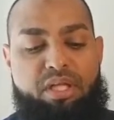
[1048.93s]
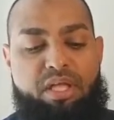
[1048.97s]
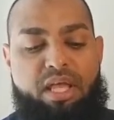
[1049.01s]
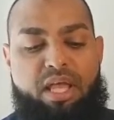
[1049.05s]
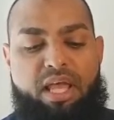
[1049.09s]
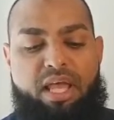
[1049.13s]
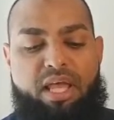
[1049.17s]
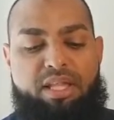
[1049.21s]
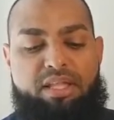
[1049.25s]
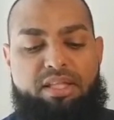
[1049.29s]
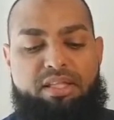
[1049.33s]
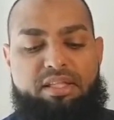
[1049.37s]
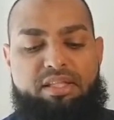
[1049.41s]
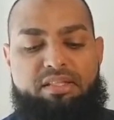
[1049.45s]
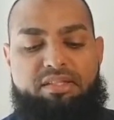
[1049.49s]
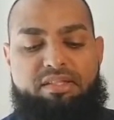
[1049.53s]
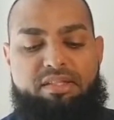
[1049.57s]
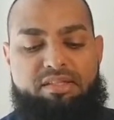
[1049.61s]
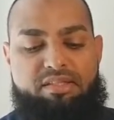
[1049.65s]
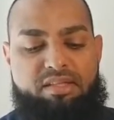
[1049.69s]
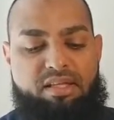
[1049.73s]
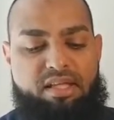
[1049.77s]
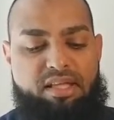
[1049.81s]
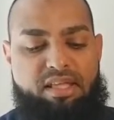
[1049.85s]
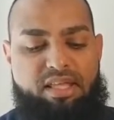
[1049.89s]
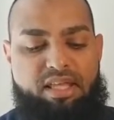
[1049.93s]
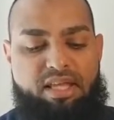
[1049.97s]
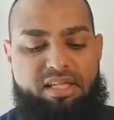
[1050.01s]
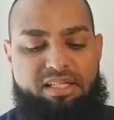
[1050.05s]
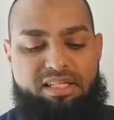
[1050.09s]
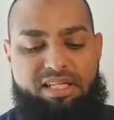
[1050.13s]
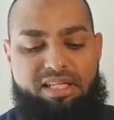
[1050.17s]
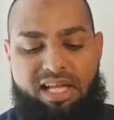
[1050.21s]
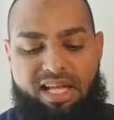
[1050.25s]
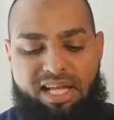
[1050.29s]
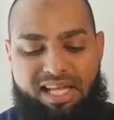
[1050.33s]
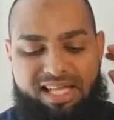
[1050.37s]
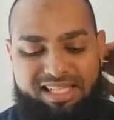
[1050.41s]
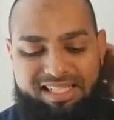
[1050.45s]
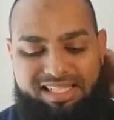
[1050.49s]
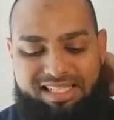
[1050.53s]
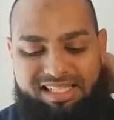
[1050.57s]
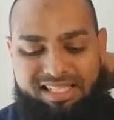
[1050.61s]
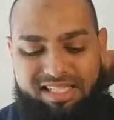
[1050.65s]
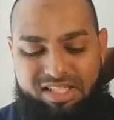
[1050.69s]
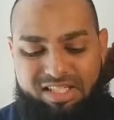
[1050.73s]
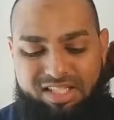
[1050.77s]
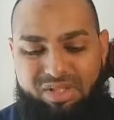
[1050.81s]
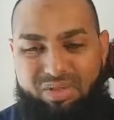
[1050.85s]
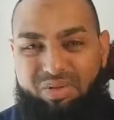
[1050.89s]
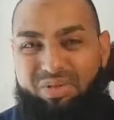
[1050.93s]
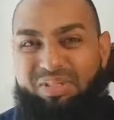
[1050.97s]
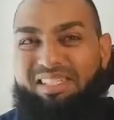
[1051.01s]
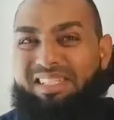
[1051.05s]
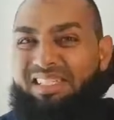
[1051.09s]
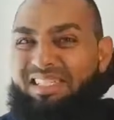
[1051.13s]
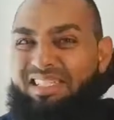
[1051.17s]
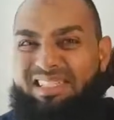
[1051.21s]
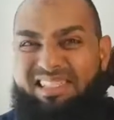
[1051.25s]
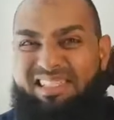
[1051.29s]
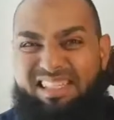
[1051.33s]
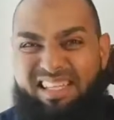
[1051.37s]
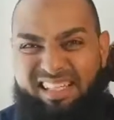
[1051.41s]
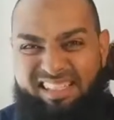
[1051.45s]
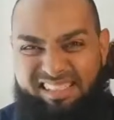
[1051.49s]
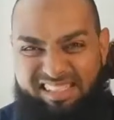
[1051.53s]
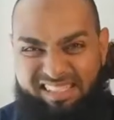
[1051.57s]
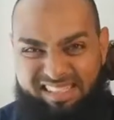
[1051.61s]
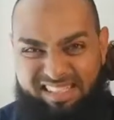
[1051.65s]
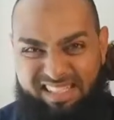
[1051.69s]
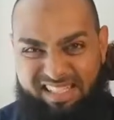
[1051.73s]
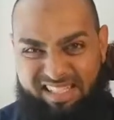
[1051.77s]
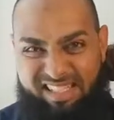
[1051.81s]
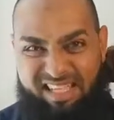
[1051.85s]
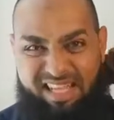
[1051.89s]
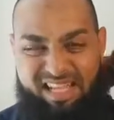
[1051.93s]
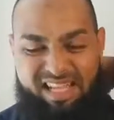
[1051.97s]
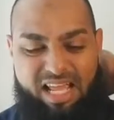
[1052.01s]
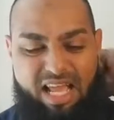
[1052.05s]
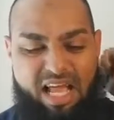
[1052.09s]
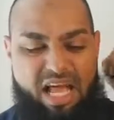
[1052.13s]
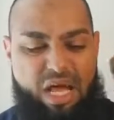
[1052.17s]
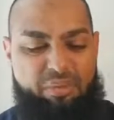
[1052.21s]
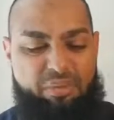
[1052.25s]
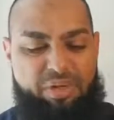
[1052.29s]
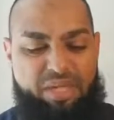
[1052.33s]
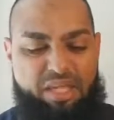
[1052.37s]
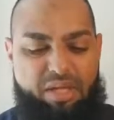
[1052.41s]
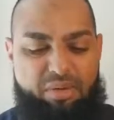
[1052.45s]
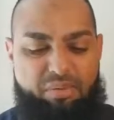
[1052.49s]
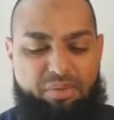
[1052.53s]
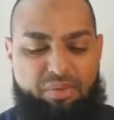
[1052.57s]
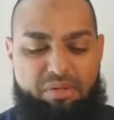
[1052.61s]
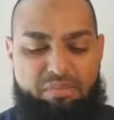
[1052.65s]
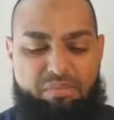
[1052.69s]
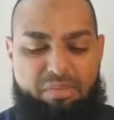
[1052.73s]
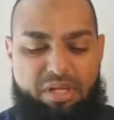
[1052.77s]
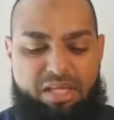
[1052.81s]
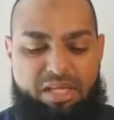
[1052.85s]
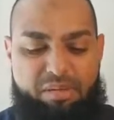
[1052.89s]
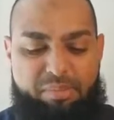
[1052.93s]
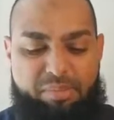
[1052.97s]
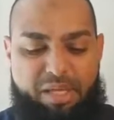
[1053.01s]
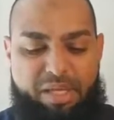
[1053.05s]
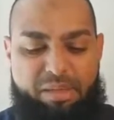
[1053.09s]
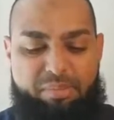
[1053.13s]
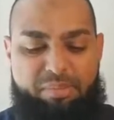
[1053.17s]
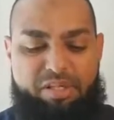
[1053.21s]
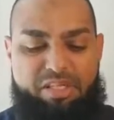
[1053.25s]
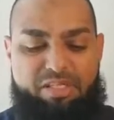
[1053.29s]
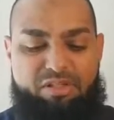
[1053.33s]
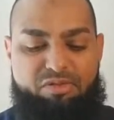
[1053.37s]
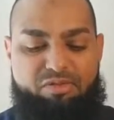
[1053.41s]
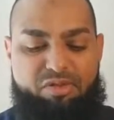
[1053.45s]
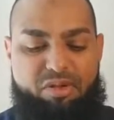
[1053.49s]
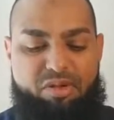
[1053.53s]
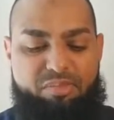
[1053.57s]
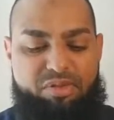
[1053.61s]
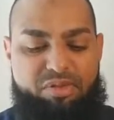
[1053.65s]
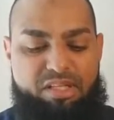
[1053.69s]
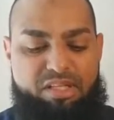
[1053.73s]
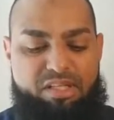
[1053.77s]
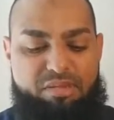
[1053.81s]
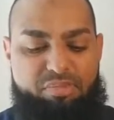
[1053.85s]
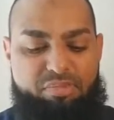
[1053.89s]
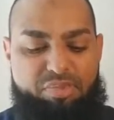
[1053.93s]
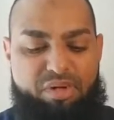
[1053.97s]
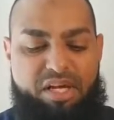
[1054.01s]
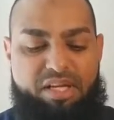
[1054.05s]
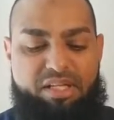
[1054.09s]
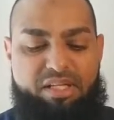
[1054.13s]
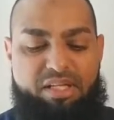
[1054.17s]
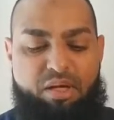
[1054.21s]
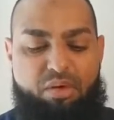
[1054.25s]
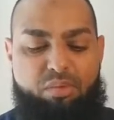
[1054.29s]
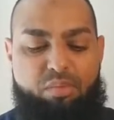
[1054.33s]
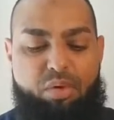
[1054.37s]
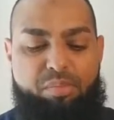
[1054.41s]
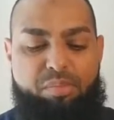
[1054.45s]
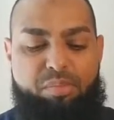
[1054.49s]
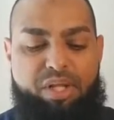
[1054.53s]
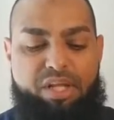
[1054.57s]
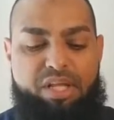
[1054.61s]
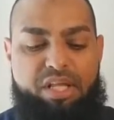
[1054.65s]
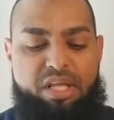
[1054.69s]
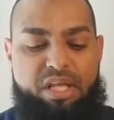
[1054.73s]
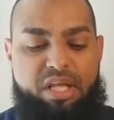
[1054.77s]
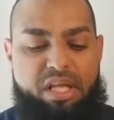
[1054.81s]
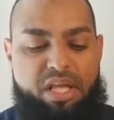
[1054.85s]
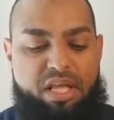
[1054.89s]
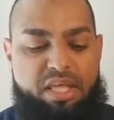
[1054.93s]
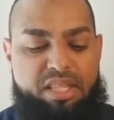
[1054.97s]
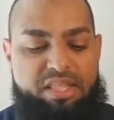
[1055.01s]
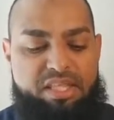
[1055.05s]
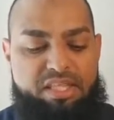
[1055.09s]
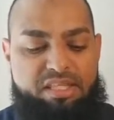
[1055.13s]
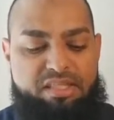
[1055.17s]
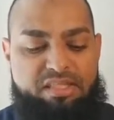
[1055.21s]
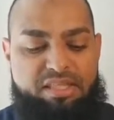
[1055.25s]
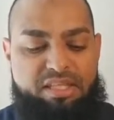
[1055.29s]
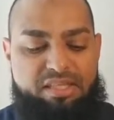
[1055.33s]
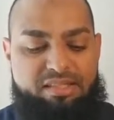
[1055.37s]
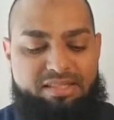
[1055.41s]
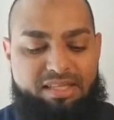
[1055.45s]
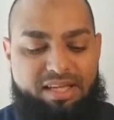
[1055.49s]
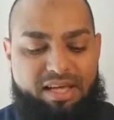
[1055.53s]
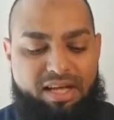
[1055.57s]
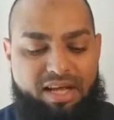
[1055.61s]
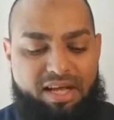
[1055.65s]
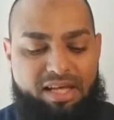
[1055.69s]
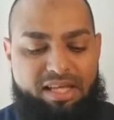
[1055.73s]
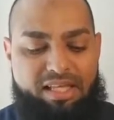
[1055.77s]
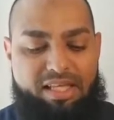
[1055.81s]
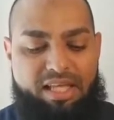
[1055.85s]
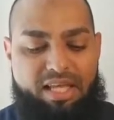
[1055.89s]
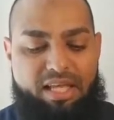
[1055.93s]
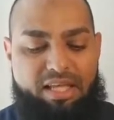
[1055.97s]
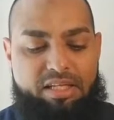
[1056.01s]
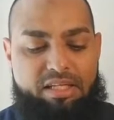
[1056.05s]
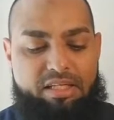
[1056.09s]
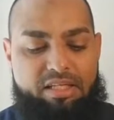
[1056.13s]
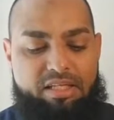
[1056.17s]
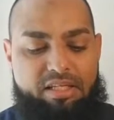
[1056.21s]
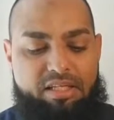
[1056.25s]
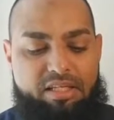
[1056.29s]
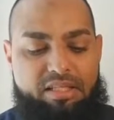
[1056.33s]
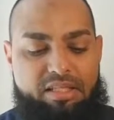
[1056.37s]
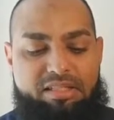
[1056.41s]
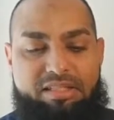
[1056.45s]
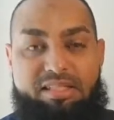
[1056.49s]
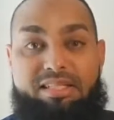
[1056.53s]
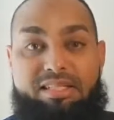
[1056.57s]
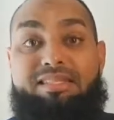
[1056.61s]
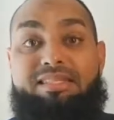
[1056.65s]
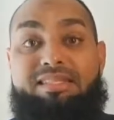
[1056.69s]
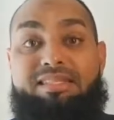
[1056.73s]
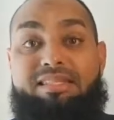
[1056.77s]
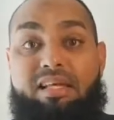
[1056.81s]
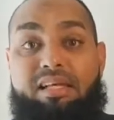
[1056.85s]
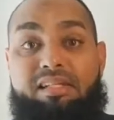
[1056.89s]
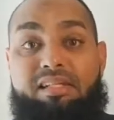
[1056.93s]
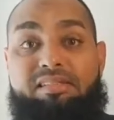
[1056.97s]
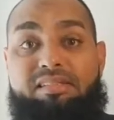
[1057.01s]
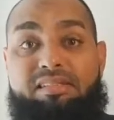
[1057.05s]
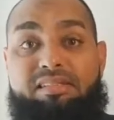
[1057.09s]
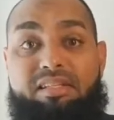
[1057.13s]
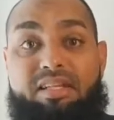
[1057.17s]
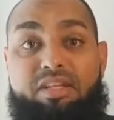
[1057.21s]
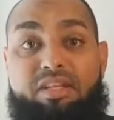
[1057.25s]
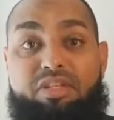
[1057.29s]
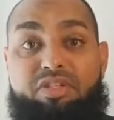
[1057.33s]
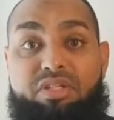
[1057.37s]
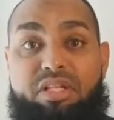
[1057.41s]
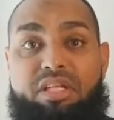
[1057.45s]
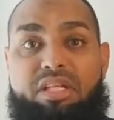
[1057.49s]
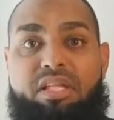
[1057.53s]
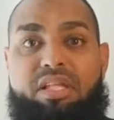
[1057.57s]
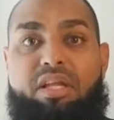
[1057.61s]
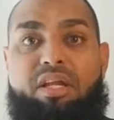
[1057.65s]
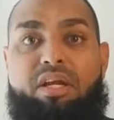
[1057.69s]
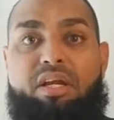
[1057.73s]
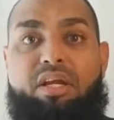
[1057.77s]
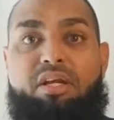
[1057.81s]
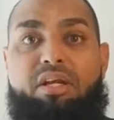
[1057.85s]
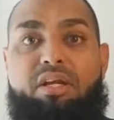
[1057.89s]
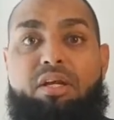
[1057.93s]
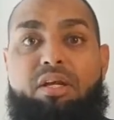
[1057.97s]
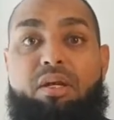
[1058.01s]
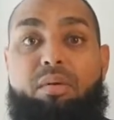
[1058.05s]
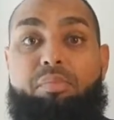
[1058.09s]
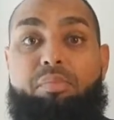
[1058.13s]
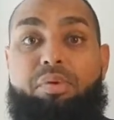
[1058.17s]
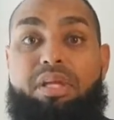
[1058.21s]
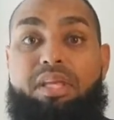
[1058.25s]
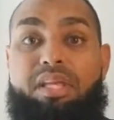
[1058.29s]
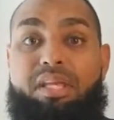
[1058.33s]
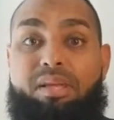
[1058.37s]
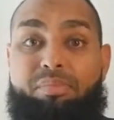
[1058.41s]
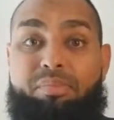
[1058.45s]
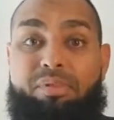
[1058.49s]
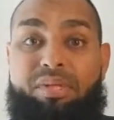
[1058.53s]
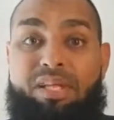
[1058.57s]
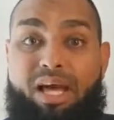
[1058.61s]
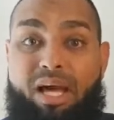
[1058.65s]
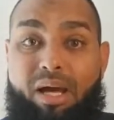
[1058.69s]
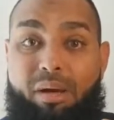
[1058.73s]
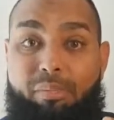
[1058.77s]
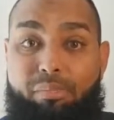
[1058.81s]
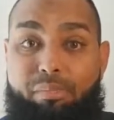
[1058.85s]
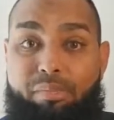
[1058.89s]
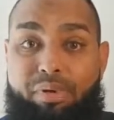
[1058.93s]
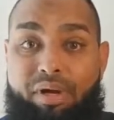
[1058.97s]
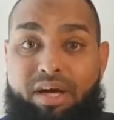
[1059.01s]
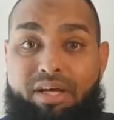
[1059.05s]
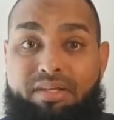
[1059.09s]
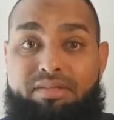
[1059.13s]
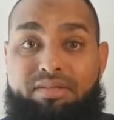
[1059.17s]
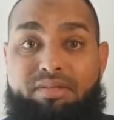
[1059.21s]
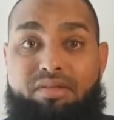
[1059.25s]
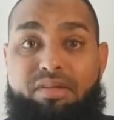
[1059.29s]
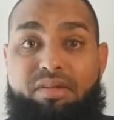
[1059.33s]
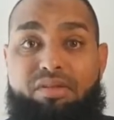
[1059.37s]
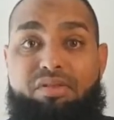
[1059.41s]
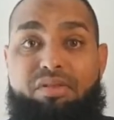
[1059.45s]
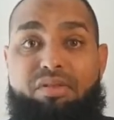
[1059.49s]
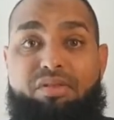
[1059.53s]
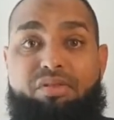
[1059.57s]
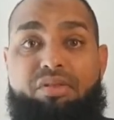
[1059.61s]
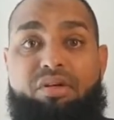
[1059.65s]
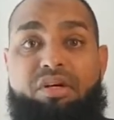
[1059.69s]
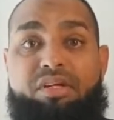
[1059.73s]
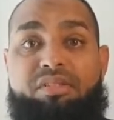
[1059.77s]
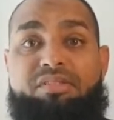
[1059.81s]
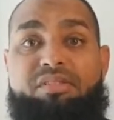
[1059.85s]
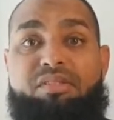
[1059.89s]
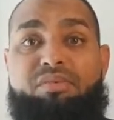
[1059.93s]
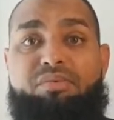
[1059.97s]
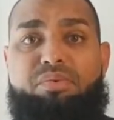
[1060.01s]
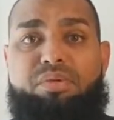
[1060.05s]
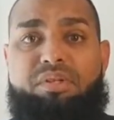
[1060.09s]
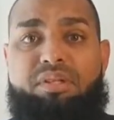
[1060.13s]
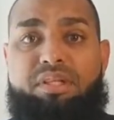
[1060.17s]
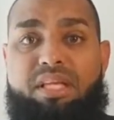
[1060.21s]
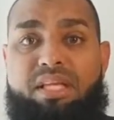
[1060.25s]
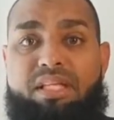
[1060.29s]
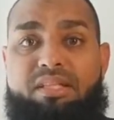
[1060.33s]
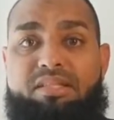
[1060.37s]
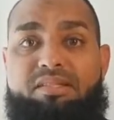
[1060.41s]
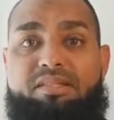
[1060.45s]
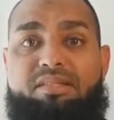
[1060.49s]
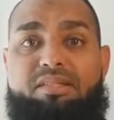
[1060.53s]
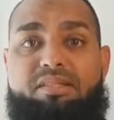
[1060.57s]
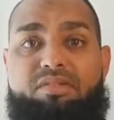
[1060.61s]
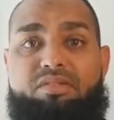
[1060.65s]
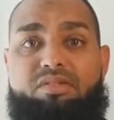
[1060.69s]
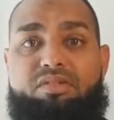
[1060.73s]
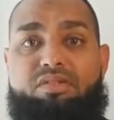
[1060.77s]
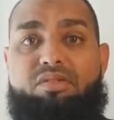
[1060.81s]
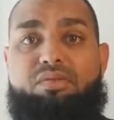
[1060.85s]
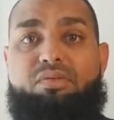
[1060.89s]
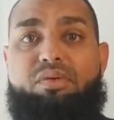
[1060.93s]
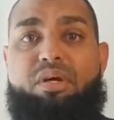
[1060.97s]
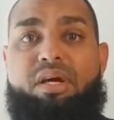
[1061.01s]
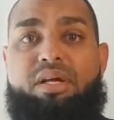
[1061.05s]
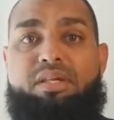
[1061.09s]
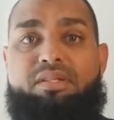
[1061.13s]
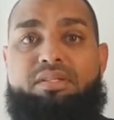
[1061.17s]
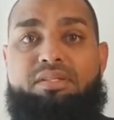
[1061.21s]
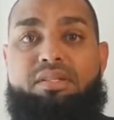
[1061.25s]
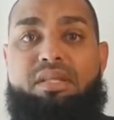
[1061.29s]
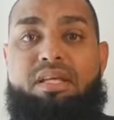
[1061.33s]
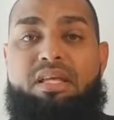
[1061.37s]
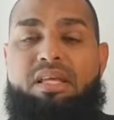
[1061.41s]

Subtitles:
And this is, again, it's just so disgusting, and how he would make babies from these pregnant women. This is, again, disgusting to hear, but Ibn Abbas radiallahu anh relates this to us.